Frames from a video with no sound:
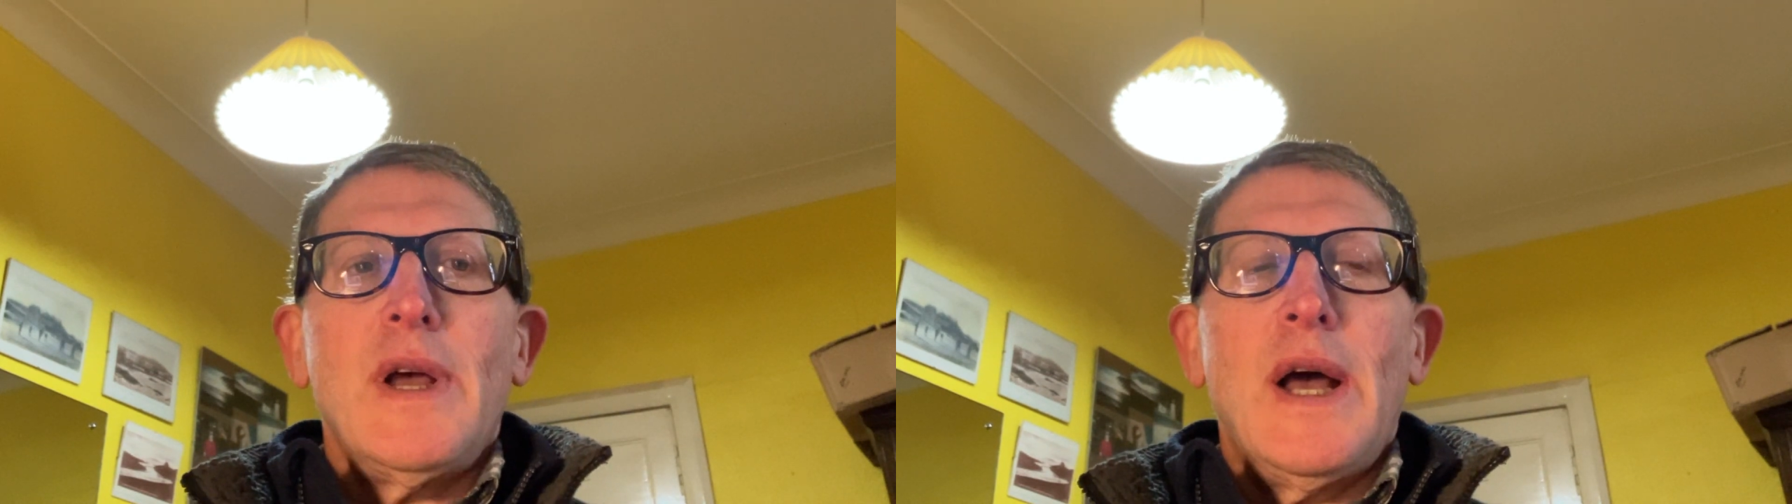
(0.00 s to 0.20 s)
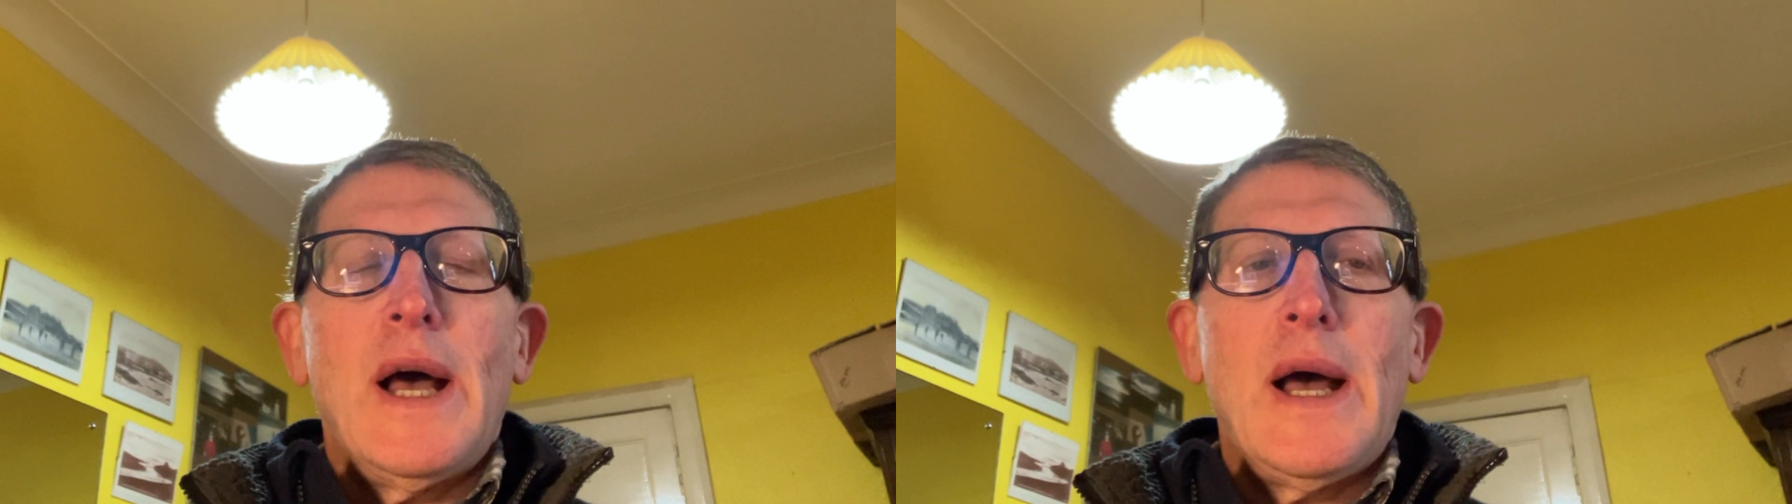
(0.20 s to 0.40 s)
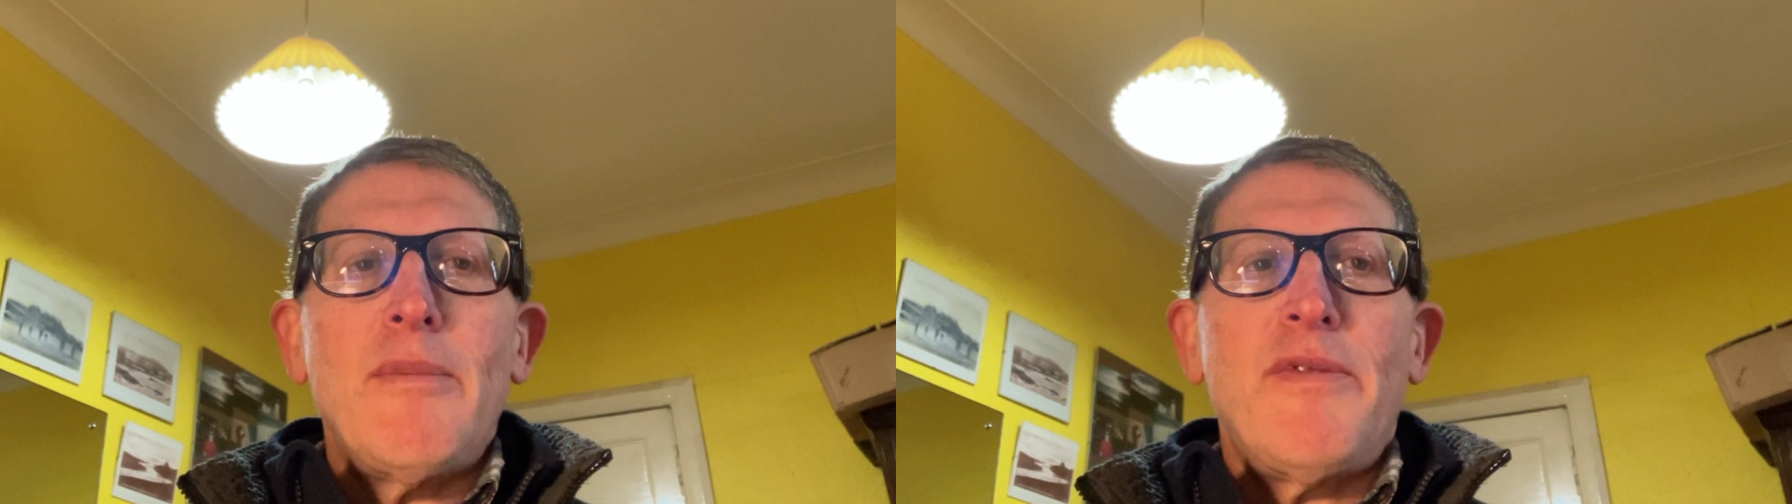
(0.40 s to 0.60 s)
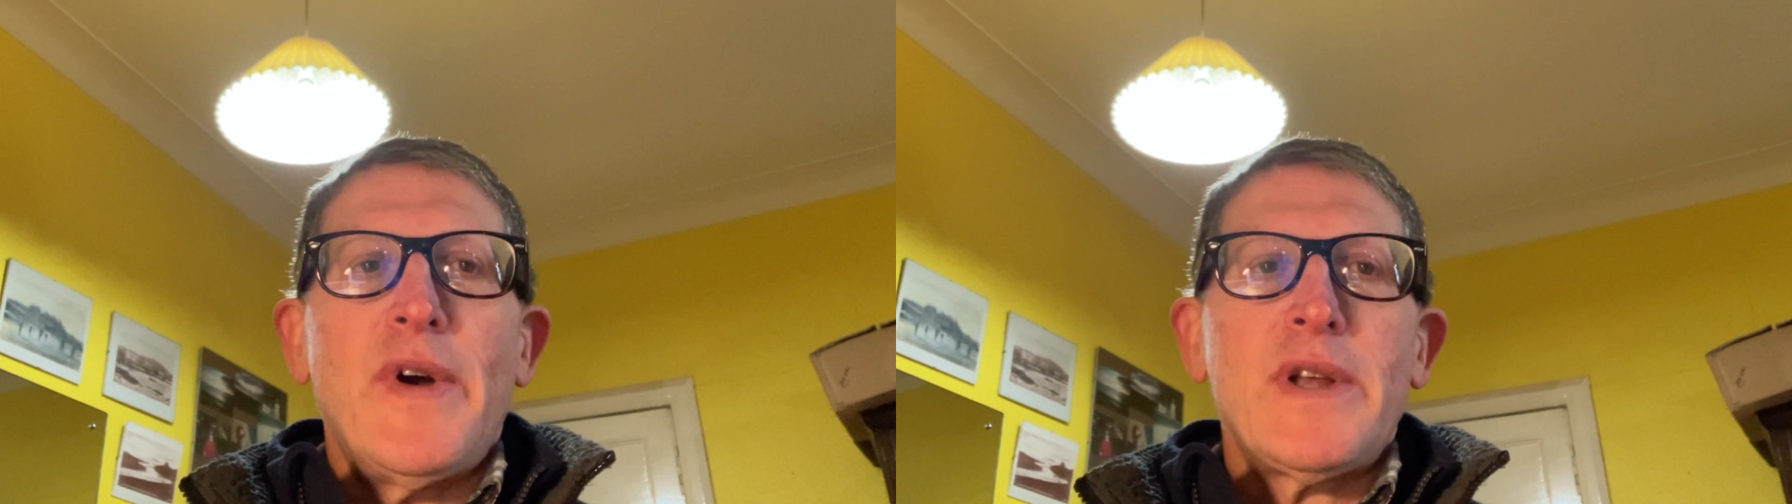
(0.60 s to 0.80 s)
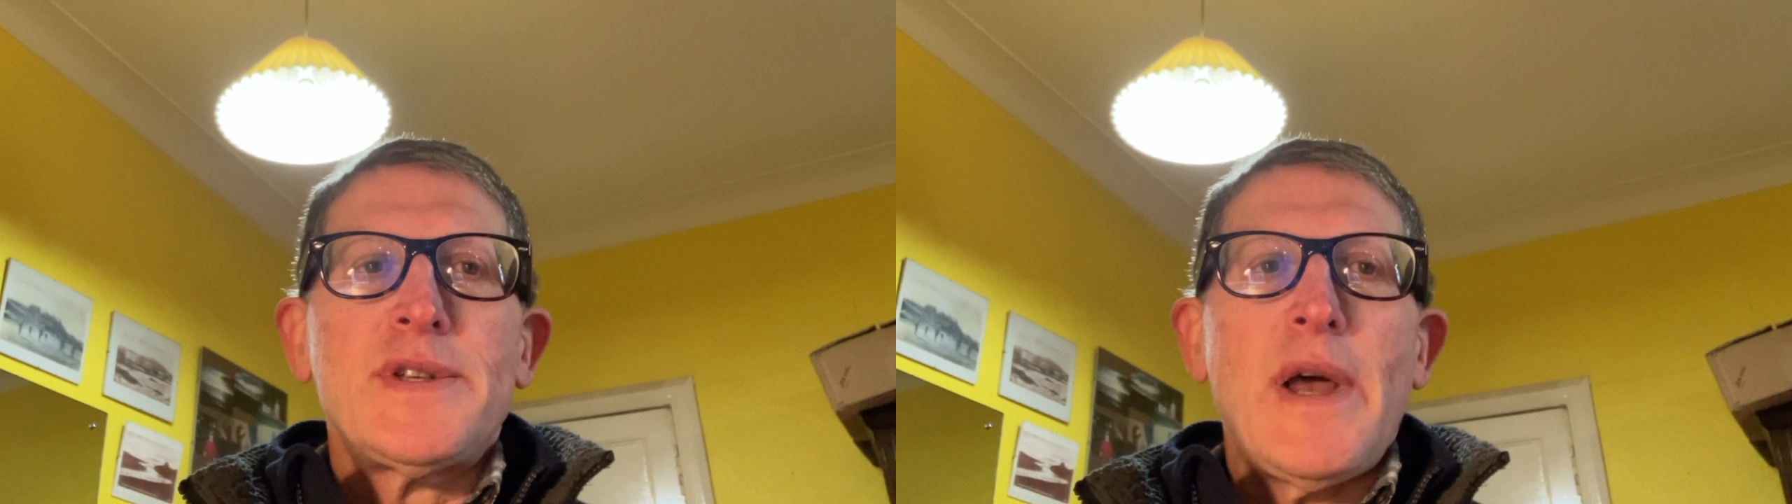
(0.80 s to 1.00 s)
For
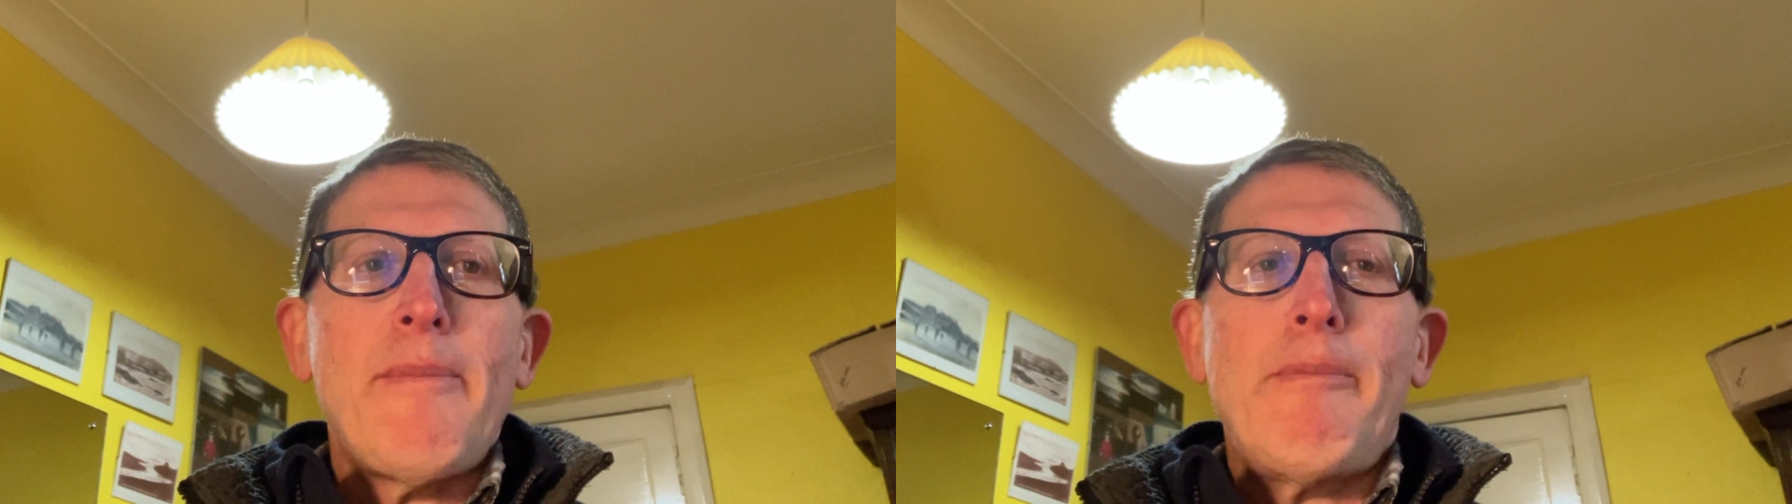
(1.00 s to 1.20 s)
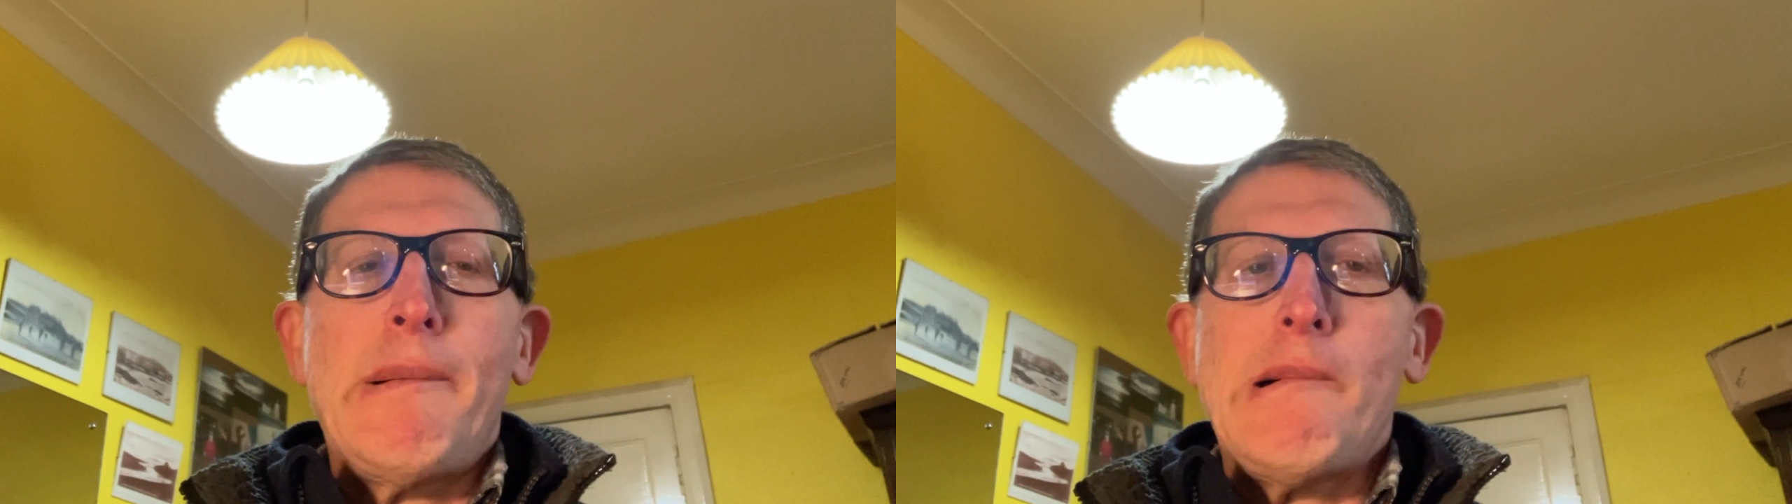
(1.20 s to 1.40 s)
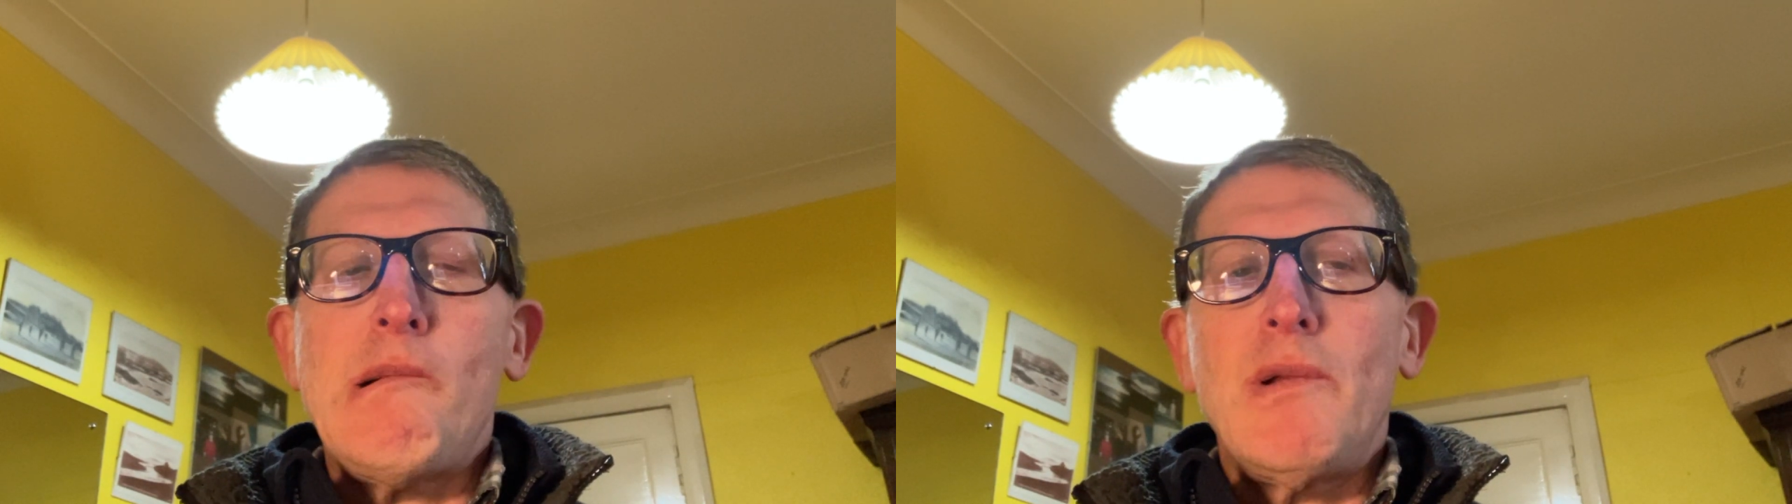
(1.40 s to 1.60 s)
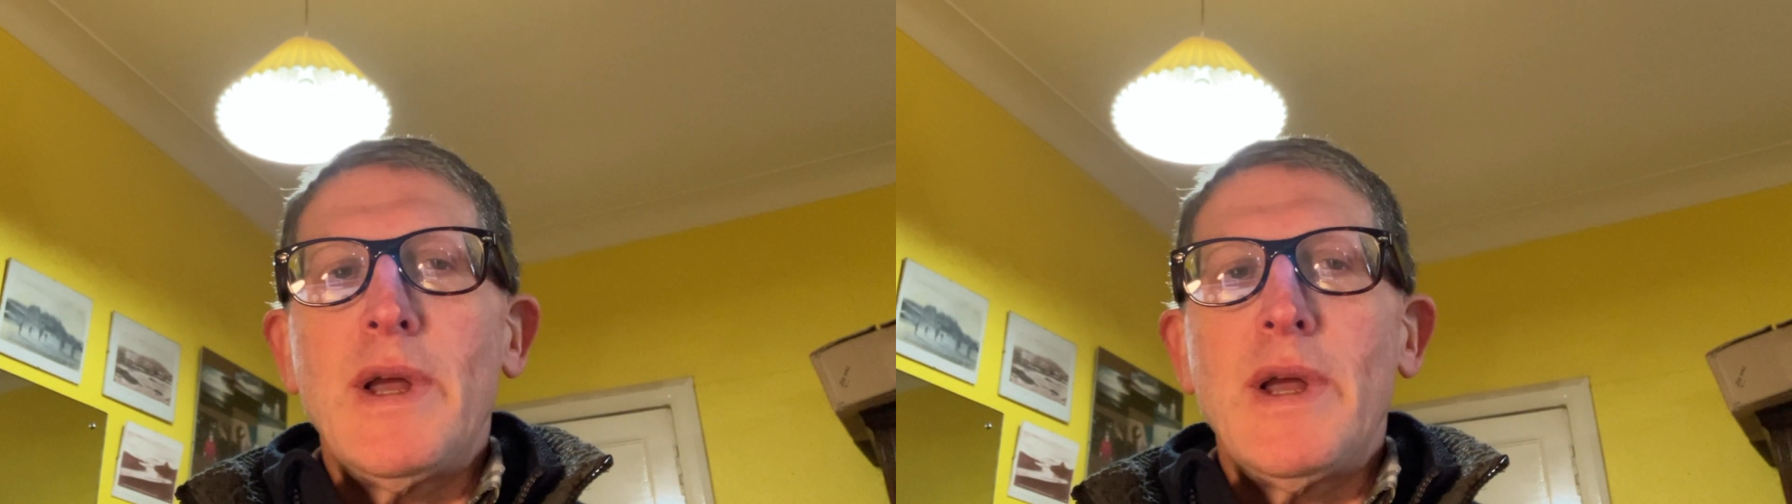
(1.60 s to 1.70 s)
example,